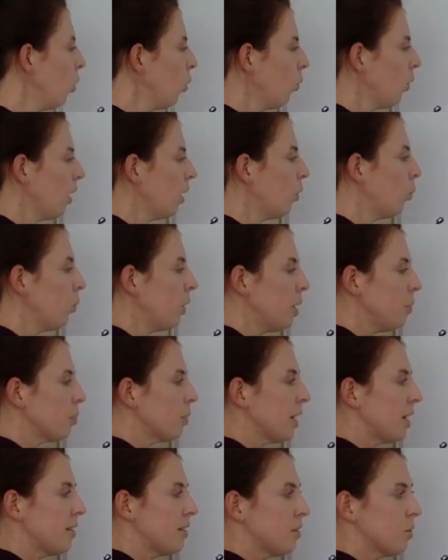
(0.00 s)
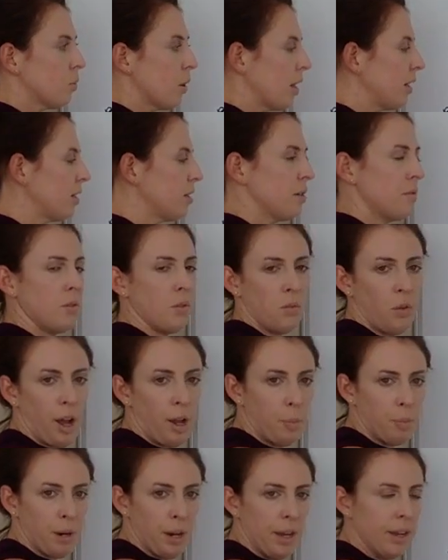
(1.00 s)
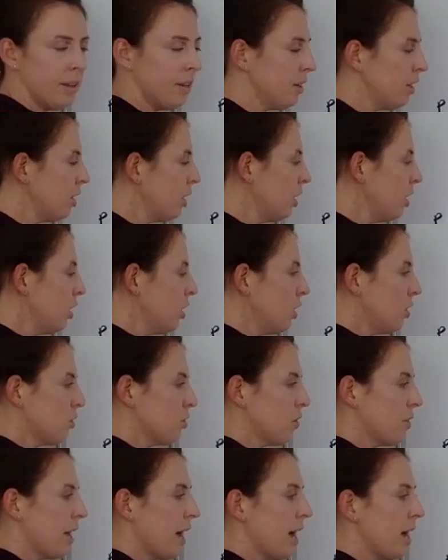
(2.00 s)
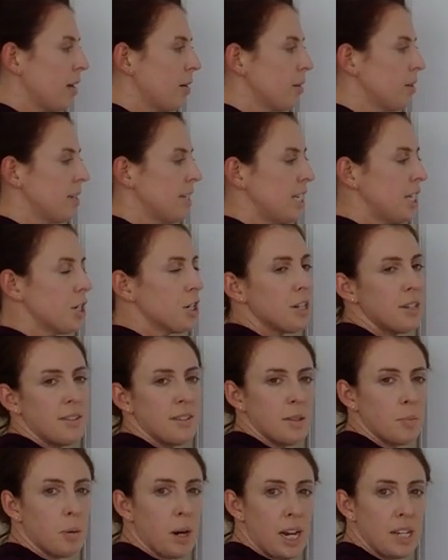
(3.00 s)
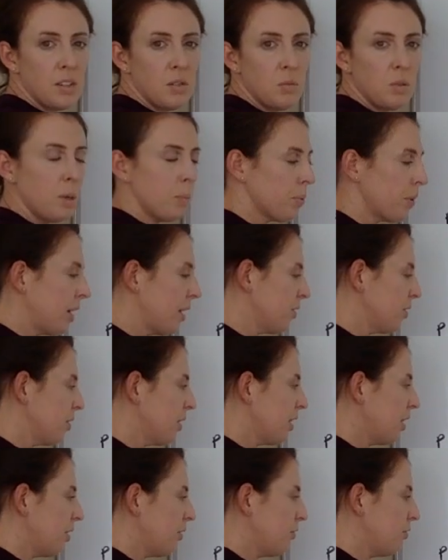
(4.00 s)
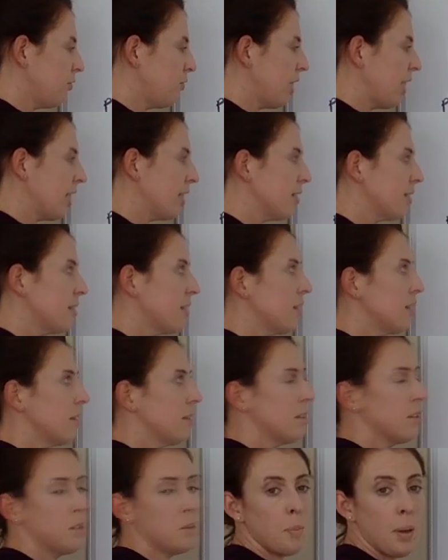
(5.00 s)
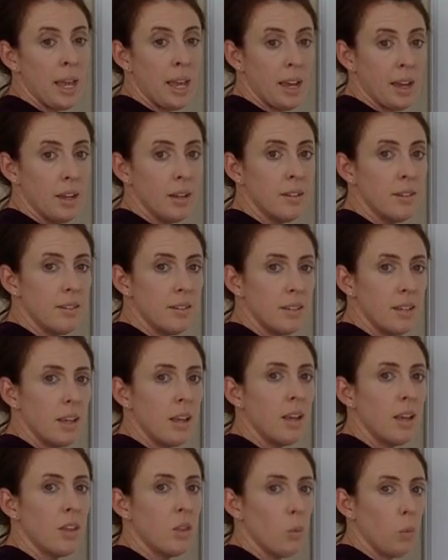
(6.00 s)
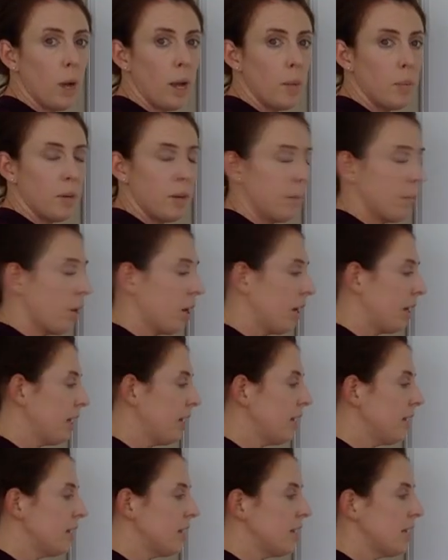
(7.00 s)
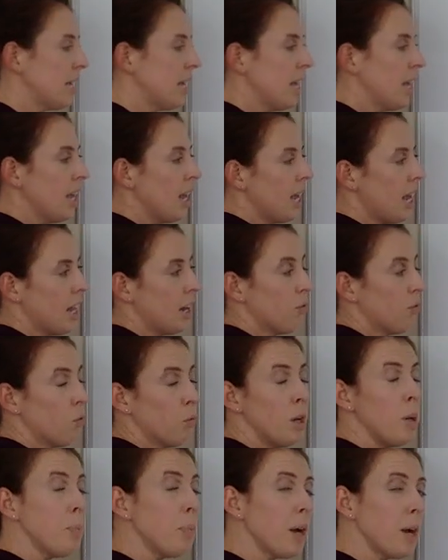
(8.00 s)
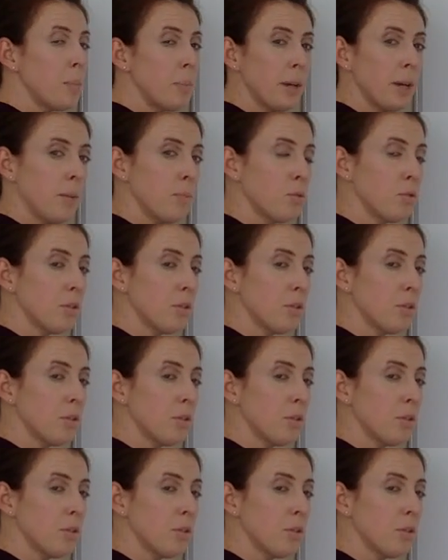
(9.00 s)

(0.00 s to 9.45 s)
Well, wheat bread's a relative of white bread, so that decrease in the price of wheat bread is going to affect the demand in the white bread market. And if wheat bread becomes